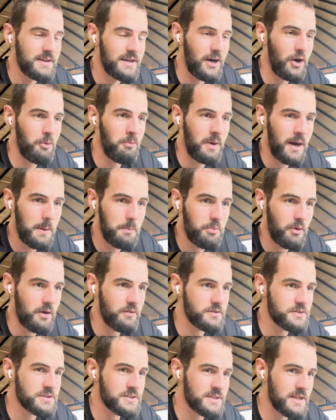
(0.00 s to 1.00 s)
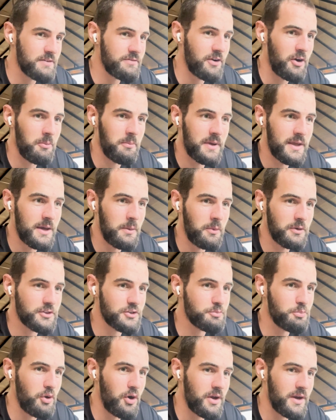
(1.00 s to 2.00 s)
help my brothers and they've helped me and we're
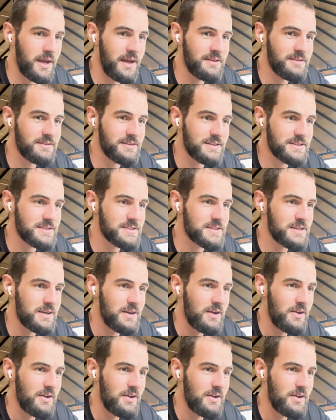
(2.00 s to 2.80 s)
just putting it into this